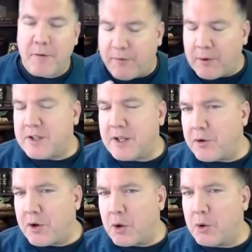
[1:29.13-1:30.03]
folks that
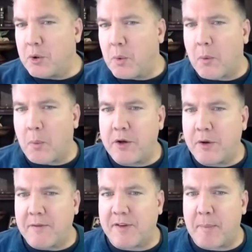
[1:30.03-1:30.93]
don't know who you are, why don't you
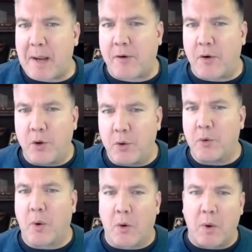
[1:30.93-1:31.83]
give us the background, who
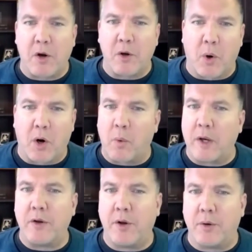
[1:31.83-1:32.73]
you are, where you are,
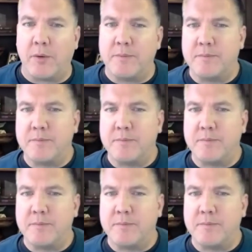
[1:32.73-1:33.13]
what you do?